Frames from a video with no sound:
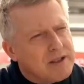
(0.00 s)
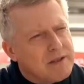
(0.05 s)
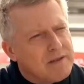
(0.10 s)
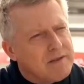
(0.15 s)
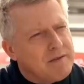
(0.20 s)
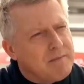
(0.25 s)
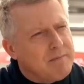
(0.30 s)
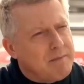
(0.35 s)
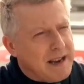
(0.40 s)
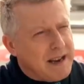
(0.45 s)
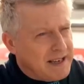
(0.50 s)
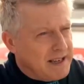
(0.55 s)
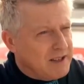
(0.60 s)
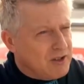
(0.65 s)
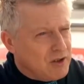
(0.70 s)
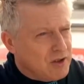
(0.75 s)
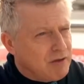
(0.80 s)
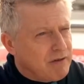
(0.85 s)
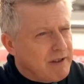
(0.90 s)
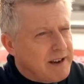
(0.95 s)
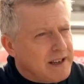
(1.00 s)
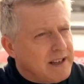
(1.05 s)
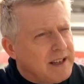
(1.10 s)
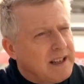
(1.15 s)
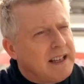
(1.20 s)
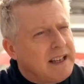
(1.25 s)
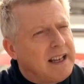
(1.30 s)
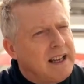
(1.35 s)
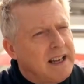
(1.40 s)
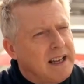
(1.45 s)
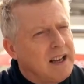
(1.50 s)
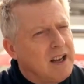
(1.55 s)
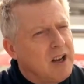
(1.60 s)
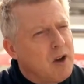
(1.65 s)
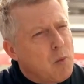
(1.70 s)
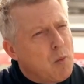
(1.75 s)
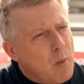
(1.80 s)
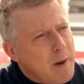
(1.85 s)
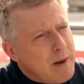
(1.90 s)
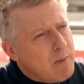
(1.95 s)
have made it to the grid.
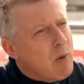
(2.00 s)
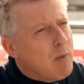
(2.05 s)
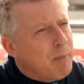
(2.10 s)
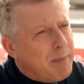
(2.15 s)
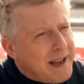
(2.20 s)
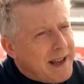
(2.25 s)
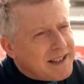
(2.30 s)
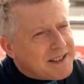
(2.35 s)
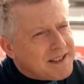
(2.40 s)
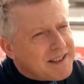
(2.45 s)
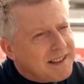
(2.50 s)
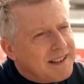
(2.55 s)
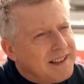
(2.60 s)
We will pit,